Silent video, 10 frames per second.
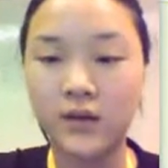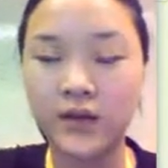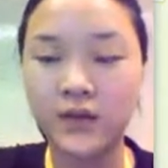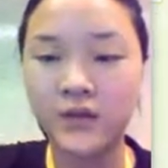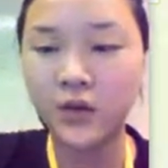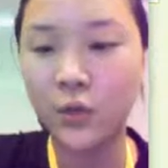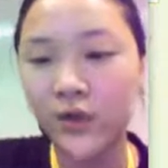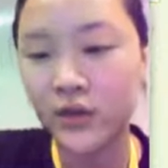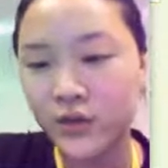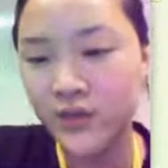And so
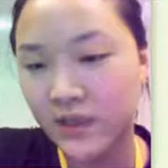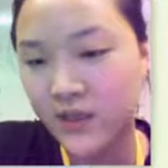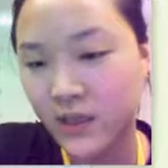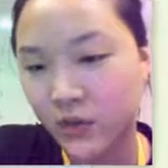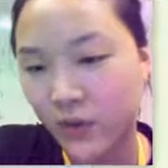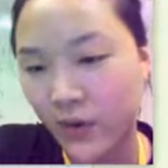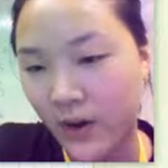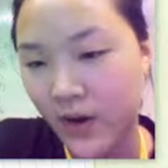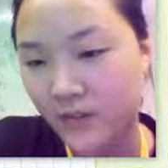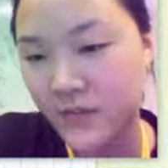116
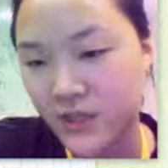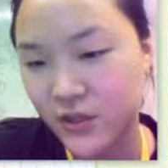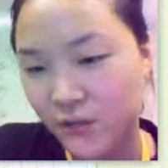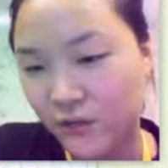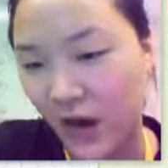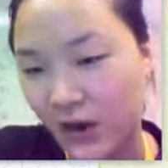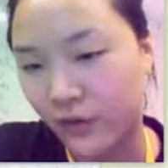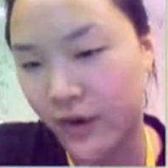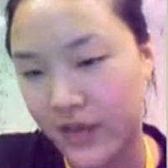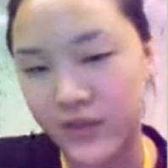grams is your final
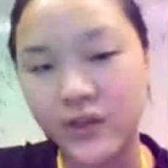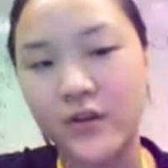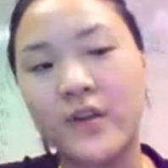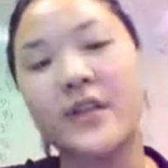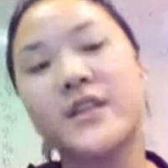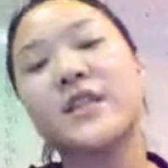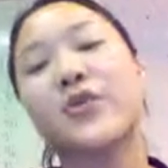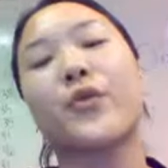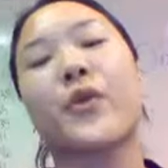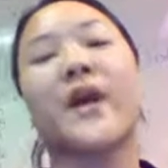answer. And this is
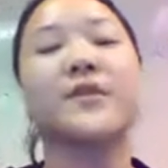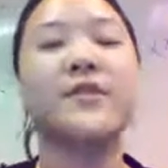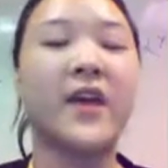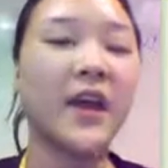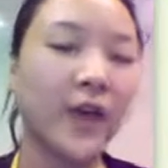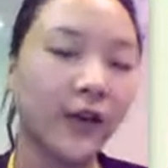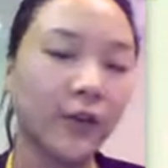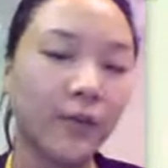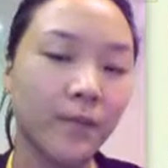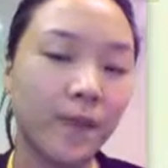grams of
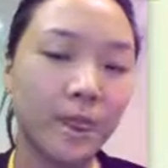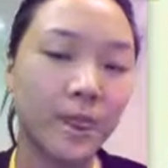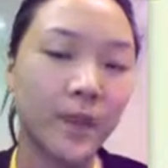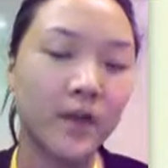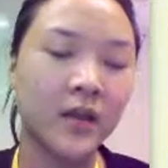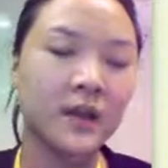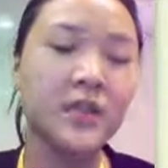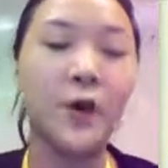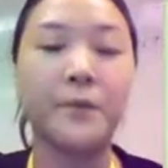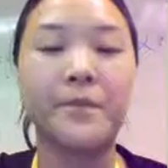AL.
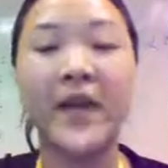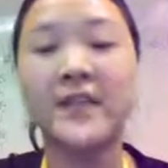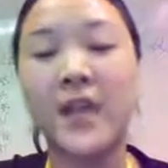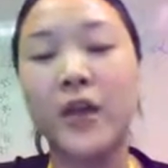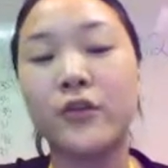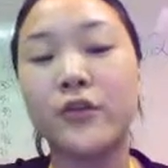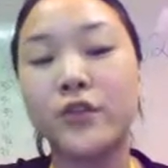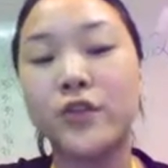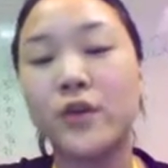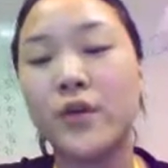So that's how you
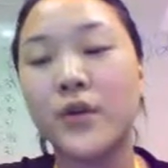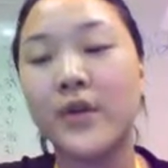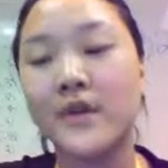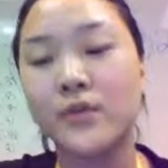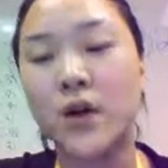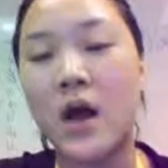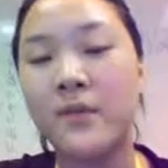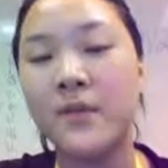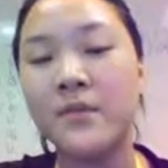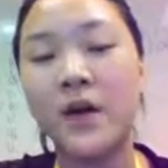do this
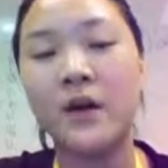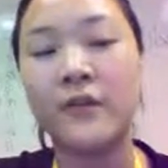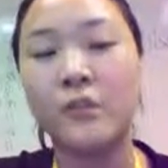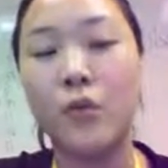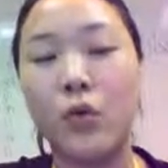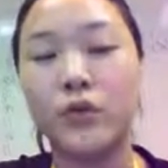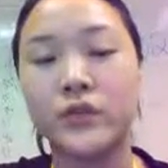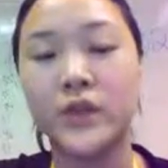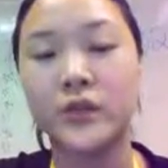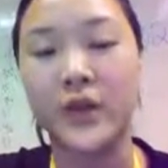problem of
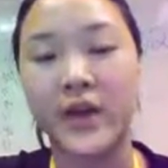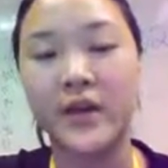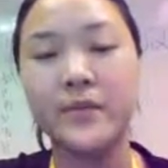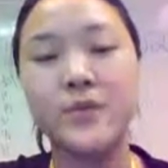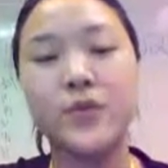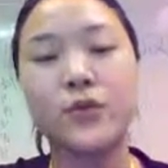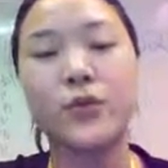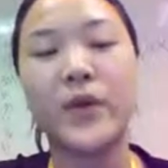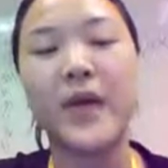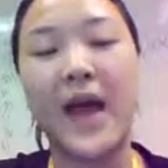moles to grams. To
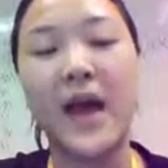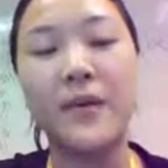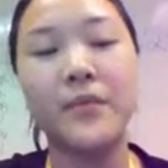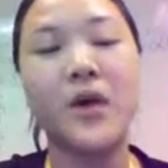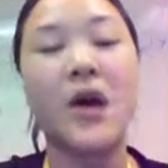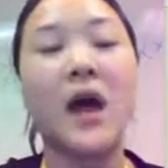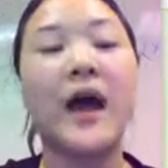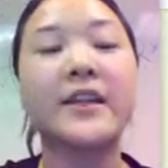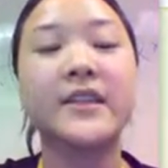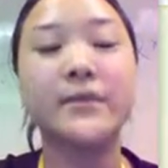recap,
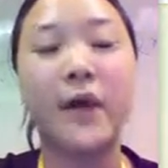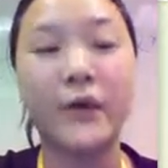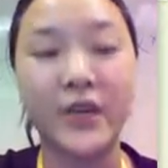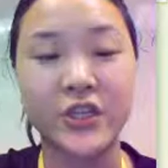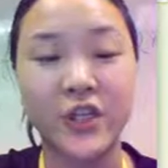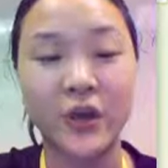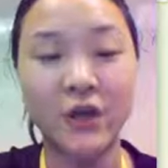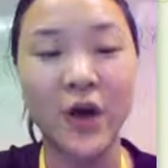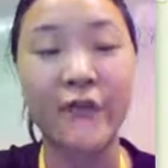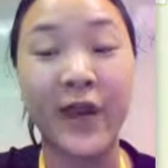I did my ratio.
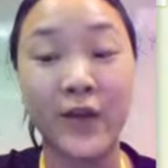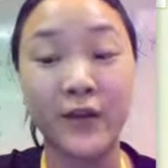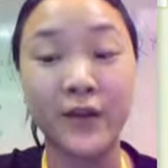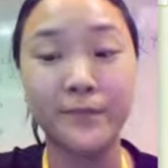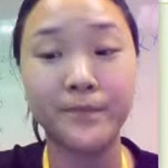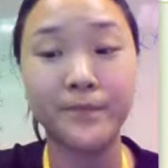I found it.